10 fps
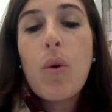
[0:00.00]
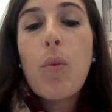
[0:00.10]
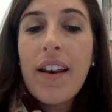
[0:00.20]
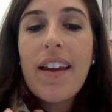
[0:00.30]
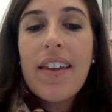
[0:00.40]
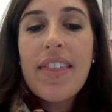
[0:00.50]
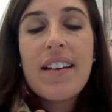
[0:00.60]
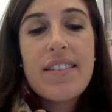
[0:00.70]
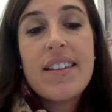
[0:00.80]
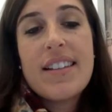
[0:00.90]
well, one,
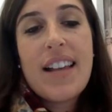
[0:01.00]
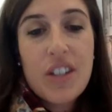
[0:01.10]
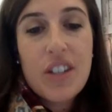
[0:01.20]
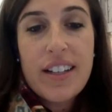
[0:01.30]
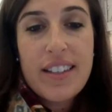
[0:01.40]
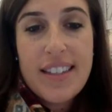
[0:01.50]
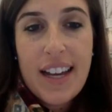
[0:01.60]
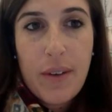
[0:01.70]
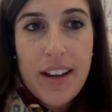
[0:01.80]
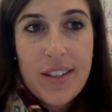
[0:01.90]
I think this is actually a
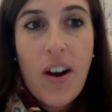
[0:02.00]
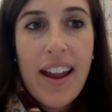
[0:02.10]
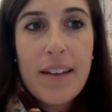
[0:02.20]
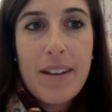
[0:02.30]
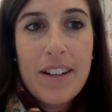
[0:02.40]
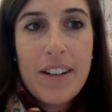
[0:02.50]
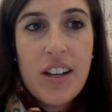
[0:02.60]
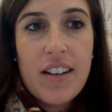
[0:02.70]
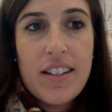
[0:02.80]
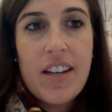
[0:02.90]
good segue. So I had
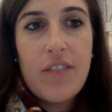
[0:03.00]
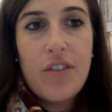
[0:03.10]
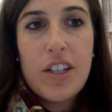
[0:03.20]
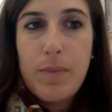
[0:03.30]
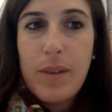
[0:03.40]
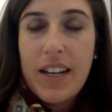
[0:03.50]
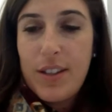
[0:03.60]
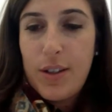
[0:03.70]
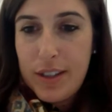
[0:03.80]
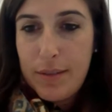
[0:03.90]
mentioned, just
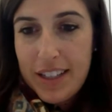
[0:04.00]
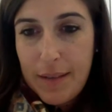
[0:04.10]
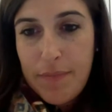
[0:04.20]
because you submit